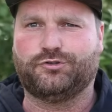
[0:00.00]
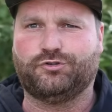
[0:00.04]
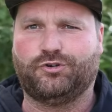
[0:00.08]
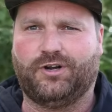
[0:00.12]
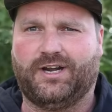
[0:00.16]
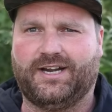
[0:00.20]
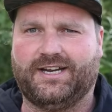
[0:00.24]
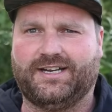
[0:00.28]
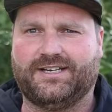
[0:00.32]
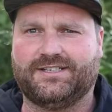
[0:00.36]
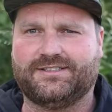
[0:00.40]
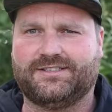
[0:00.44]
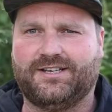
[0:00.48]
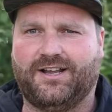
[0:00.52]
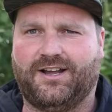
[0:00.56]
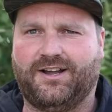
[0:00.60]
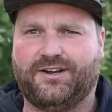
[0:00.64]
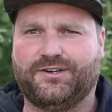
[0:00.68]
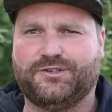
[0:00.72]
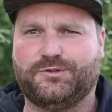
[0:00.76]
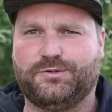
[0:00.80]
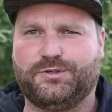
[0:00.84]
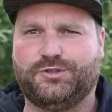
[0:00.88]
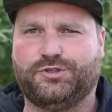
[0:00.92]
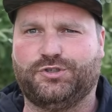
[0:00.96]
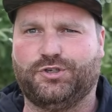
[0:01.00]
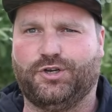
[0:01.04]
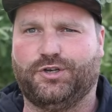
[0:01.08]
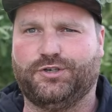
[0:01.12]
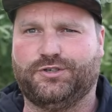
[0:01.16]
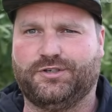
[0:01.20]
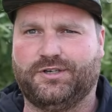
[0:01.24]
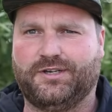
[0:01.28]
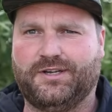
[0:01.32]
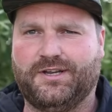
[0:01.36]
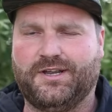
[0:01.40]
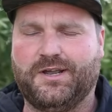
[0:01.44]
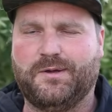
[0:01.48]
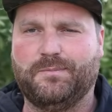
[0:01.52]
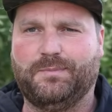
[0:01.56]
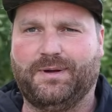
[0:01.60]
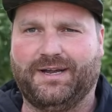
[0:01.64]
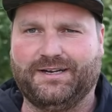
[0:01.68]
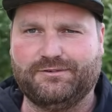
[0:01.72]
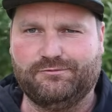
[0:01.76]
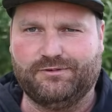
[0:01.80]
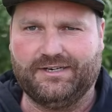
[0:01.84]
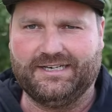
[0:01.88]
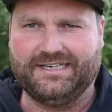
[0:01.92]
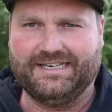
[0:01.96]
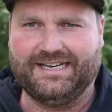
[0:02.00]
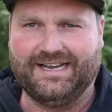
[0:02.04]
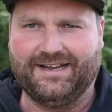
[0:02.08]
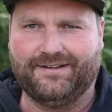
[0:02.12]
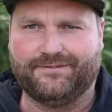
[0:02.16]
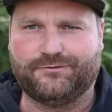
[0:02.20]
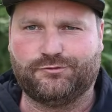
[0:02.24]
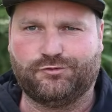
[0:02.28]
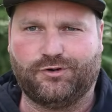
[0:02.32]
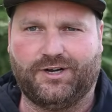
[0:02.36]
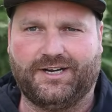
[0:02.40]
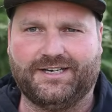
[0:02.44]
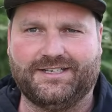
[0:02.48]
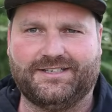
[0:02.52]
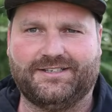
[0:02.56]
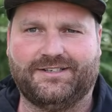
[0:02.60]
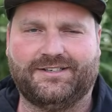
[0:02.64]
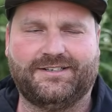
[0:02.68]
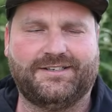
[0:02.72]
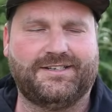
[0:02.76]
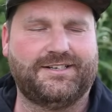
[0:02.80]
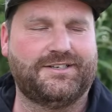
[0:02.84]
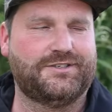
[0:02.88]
trying as hard as we should, but I really have tried.